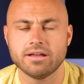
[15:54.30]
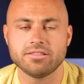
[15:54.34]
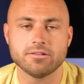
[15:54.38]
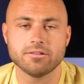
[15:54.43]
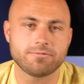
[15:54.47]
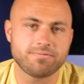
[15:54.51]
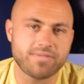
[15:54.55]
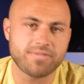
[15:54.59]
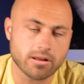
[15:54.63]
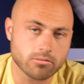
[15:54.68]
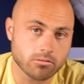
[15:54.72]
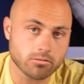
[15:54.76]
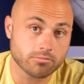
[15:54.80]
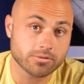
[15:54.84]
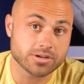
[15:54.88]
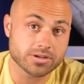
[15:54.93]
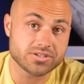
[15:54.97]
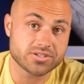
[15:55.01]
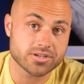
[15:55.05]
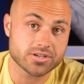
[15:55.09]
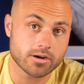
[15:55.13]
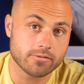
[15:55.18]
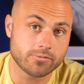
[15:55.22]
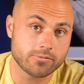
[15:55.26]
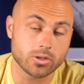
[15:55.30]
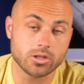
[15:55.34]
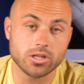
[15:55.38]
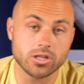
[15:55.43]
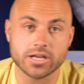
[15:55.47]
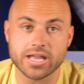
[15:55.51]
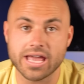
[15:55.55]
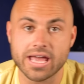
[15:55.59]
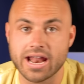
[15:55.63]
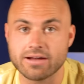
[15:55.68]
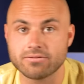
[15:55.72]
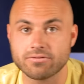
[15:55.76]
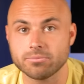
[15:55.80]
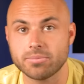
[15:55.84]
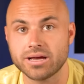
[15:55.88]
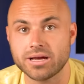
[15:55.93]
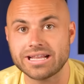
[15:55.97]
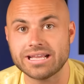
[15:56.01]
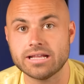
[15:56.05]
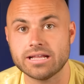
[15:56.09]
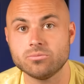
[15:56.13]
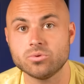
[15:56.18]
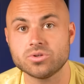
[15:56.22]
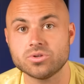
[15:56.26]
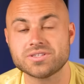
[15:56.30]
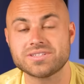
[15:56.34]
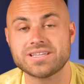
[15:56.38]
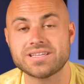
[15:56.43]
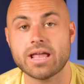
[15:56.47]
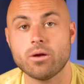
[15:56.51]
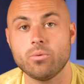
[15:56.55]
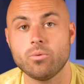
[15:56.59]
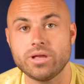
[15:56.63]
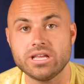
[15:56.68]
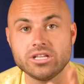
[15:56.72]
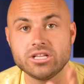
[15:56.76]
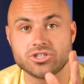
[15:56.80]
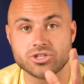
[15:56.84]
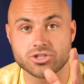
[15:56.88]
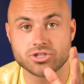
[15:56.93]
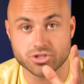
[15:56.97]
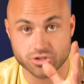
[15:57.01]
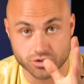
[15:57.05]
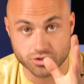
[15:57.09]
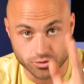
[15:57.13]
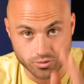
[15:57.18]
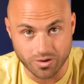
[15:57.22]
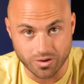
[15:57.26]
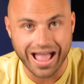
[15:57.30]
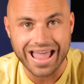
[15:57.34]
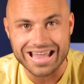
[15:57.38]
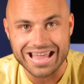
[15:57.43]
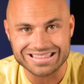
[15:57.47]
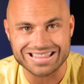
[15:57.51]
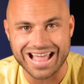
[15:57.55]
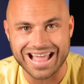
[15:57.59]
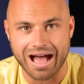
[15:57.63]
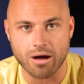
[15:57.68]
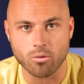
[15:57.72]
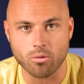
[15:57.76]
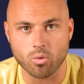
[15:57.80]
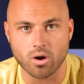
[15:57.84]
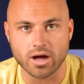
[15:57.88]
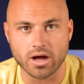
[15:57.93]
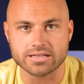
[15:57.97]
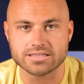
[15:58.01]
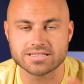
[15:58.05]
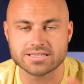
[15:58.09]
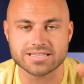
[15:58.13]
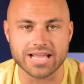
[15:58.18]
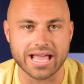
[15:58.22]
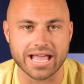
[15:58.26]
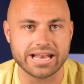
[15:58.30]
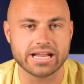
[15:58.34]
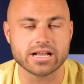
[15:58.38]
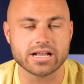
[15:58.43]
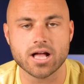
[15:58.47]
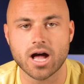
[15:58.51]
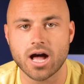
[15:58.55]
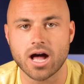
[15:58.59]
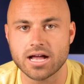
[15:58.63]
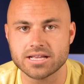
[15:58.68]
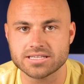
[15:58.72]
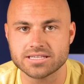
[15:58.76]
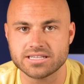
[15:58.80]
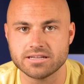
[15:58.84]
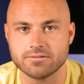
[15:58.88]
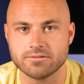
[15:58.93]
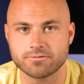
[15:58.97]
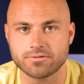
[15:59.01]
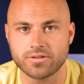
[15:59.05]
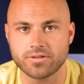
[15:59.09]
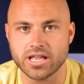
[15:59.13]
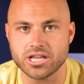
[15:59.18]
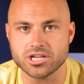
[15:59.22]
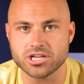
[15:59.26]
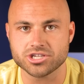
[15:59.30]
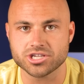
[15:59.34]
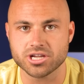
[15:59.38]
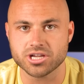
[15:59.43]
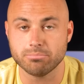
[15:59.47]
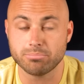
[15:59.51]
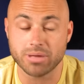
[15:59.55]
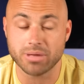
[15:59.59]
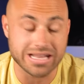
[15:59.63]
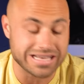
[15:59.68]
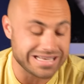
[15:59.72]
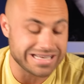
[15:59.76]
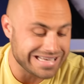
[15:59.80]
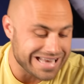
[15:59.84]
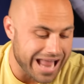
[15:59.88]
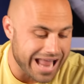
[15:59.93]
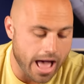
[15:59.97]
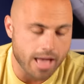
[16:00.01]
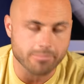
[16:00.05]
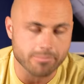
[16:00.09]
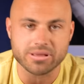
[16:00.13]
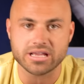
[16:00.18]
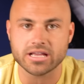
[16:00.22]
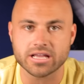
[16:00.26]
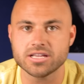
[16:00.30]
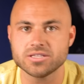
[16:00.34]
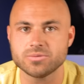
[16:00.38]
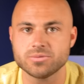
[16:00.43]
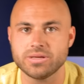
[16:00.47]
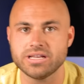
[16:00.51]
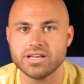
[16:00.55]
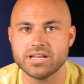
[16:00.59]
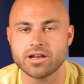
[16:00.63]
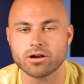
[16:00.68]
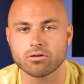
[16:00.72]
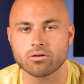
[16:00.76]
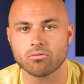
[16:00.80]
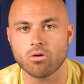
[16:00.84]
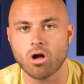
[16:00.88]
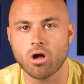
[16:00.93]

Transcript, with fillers: And the Federal Reserve will look at everybody and will say, we tried that once and it caused inflation, but not because we did it